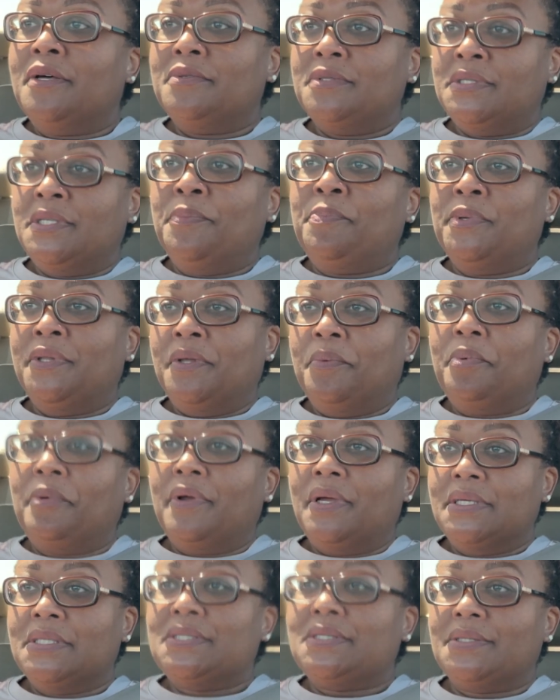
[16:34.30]
dipping the
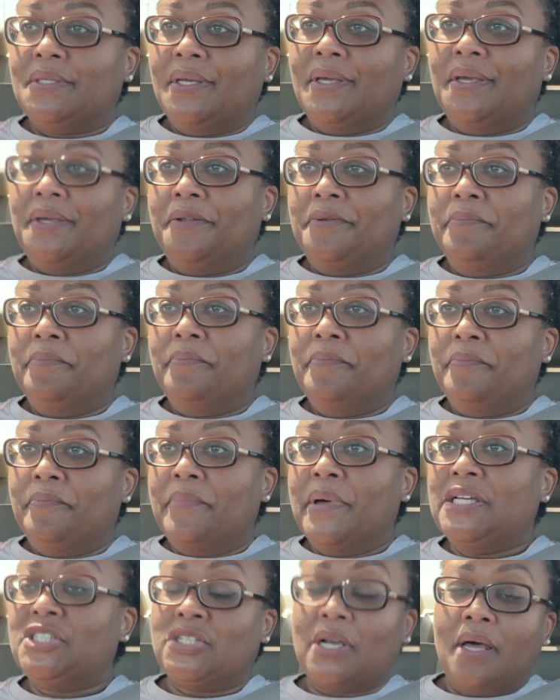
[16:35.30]
brush
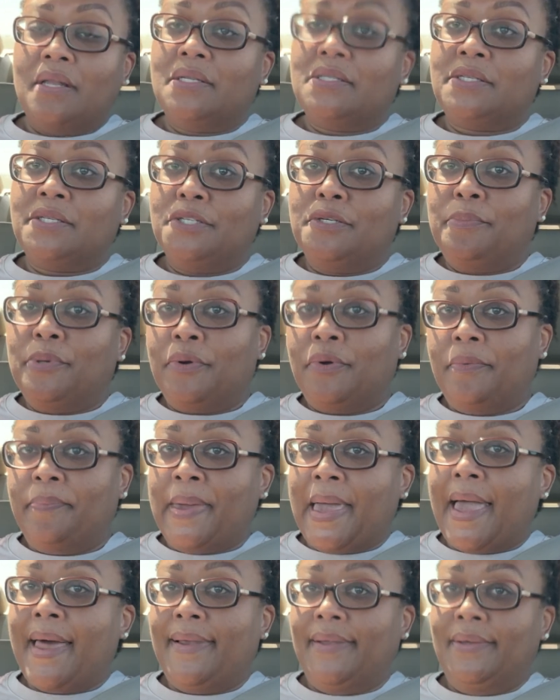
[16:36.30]
in my Charlotte Tilbury
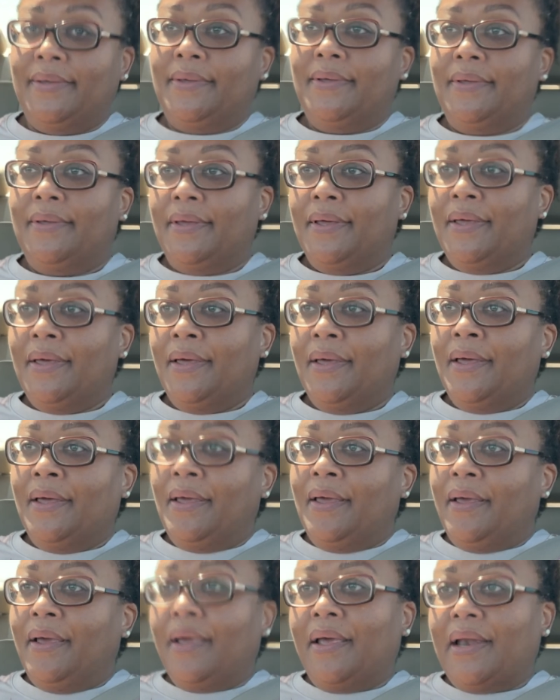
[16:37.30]
palette,
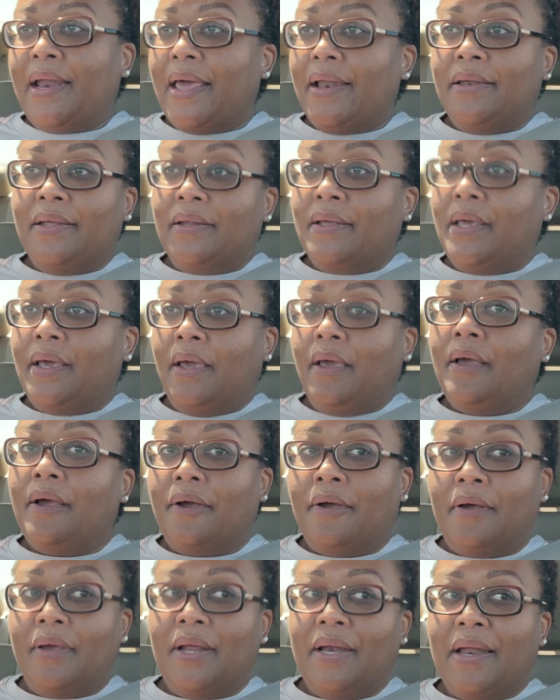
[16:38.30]
and I didn't
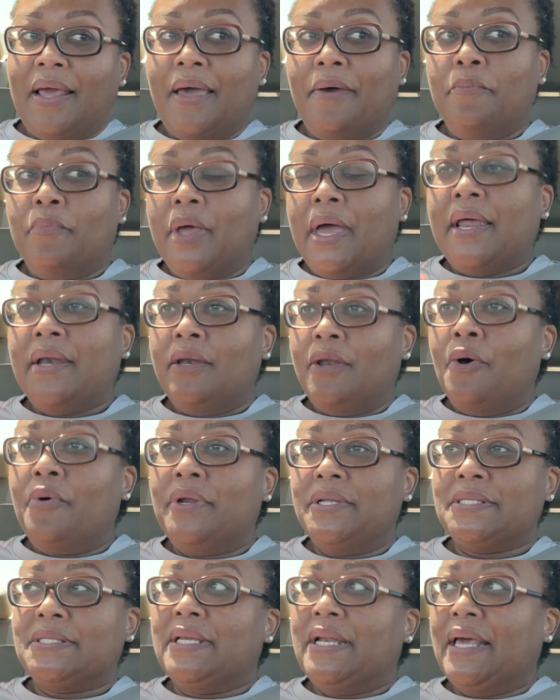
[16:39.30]
care. And I
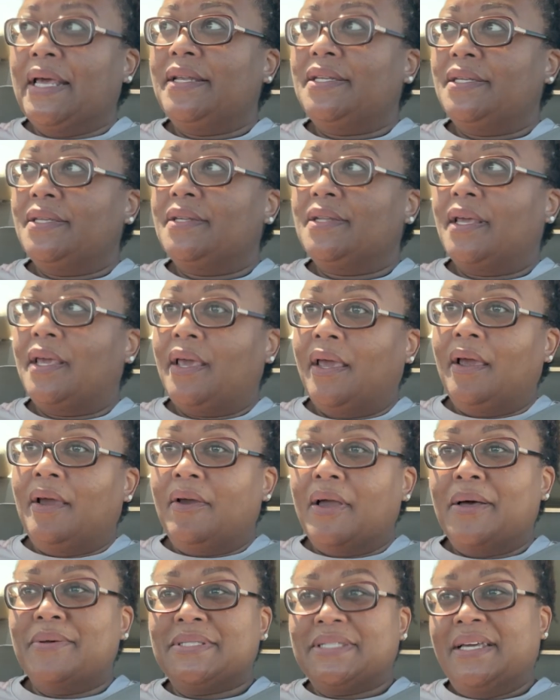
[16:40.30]
noticed that I didn't care.
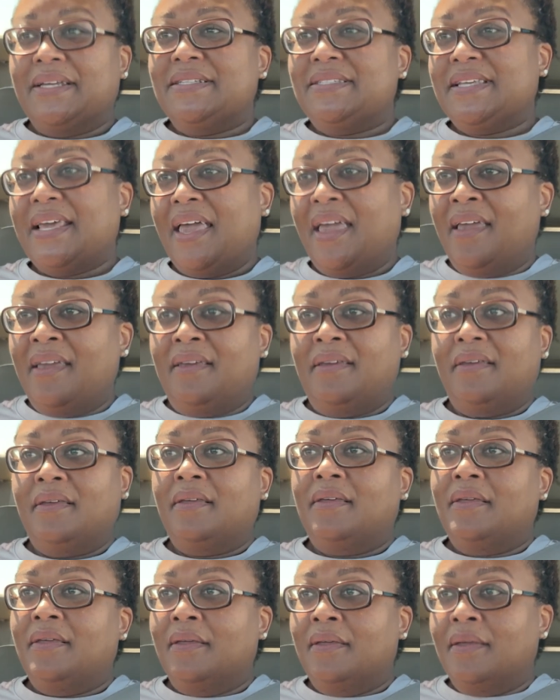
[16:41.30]
I was like, dang,
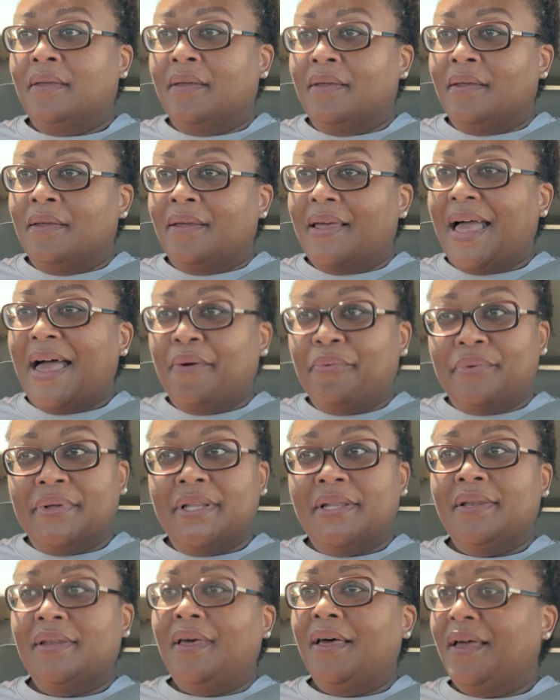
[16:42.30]
I
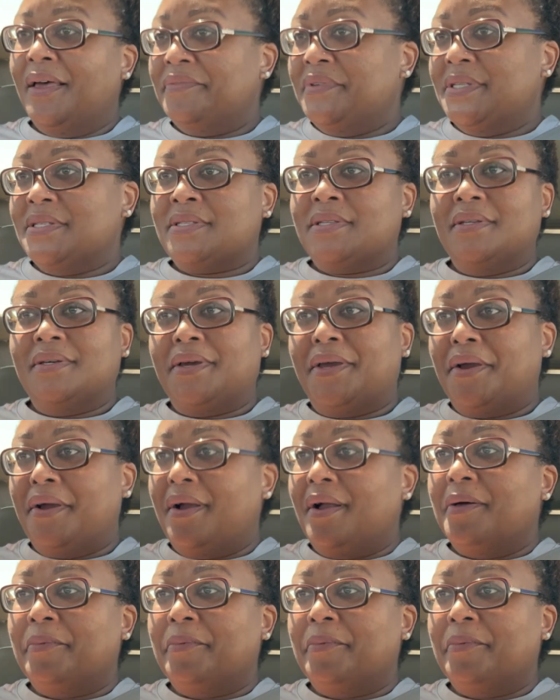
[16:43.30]
really love this little girl